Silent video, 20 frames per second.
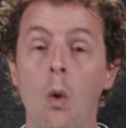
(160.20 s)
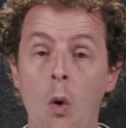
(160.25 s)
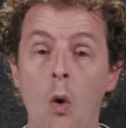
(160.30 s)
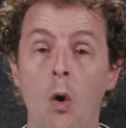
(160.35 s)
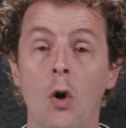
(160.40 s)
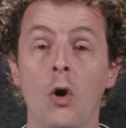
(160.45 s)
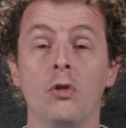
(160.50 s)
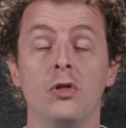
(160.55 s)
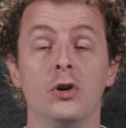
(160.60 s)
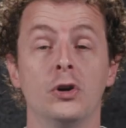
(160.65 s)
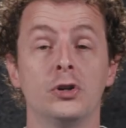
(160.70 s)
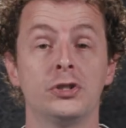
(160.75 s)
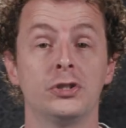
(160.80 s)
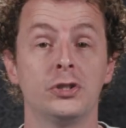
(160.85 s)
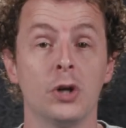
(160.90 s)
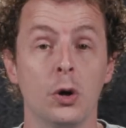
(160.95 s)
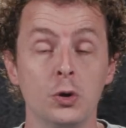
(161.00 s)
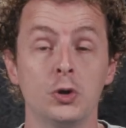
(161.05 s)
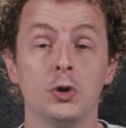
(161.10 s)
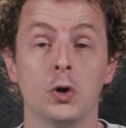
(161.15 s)
or their
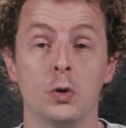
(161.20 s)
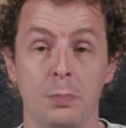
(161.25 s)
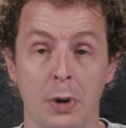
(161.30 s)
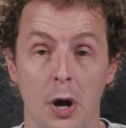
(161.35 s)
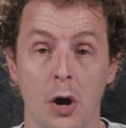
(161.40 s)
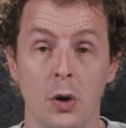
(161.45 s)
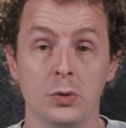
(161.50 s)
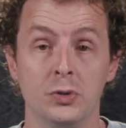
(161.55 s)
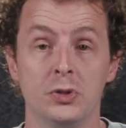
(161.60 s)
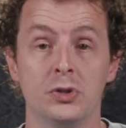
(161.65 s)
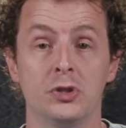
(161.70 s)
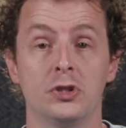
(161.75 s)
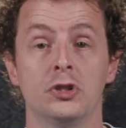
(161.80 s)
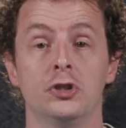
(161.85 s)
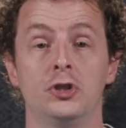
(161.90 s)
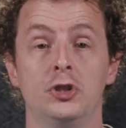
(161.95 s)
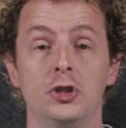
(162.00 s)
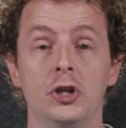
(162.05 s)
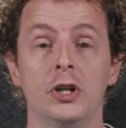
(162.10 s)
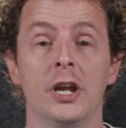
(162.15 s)
social posts
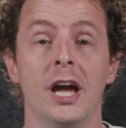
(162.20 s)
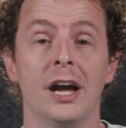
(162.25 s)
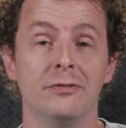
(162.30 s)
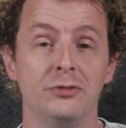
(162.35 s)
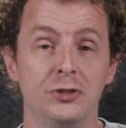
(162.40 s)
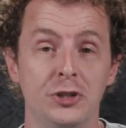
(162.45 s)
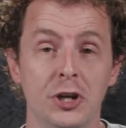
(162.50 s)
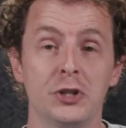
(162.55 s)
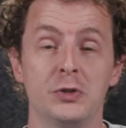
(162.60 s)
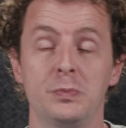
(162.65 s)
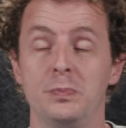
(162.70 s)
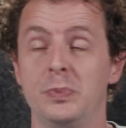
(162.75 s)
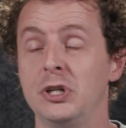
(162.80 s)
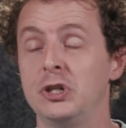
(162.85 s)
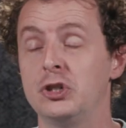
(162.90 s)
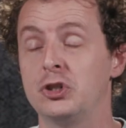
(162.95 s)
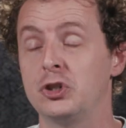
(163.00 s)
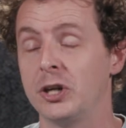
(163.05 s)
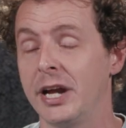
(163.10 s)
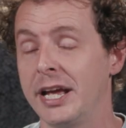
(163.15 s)
should have just
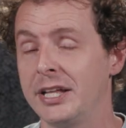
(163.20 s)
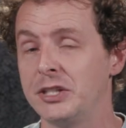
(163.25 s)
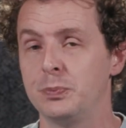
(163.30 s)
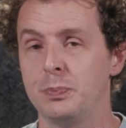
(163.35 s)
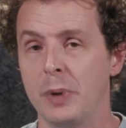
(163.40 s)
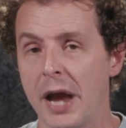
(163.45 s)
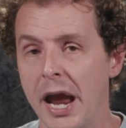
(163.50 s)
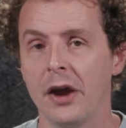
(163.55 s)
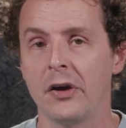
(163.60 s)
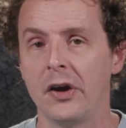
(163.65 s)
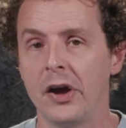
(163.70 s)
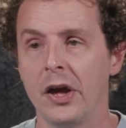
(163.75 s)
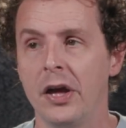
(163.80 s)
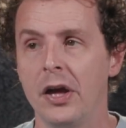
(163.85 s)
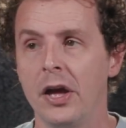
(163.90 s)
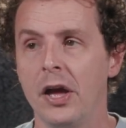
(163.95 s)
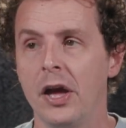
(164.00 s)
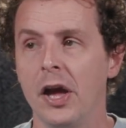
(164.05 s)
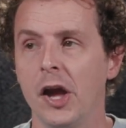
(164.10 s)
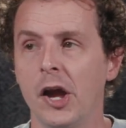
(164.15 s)
been transparent
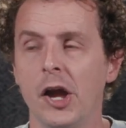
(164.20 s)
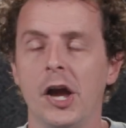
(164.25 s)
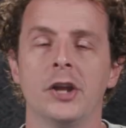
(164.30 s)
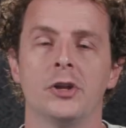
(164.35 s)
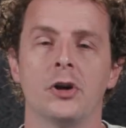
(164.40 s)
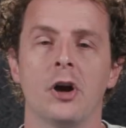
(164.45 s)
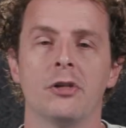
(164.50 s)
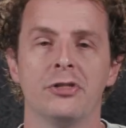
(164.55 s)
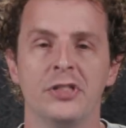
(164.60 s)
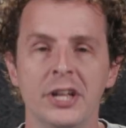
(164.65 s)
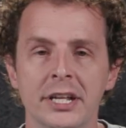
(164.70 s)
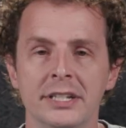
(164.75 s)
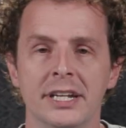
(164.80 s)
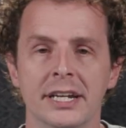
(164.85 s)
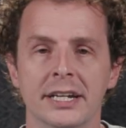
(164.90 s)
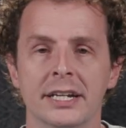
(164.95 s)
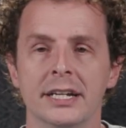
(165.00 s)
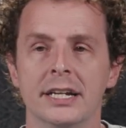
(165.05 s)
and authentic.